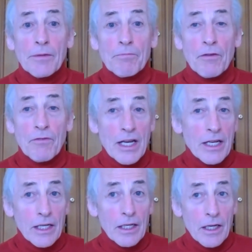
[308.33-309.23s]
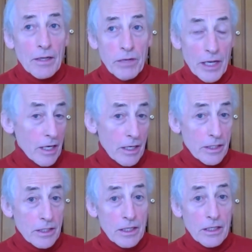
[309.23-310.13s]
preventing
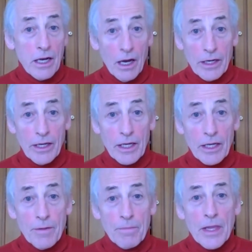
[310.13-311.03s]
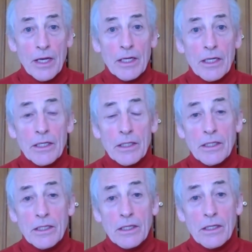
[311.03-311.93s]
platelets clotting,
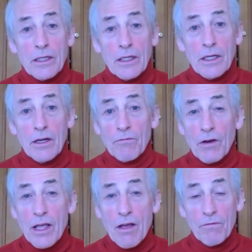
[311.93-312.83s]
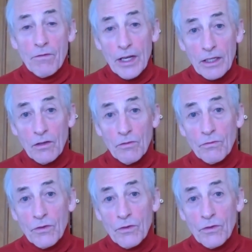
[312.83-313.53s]
and a very effective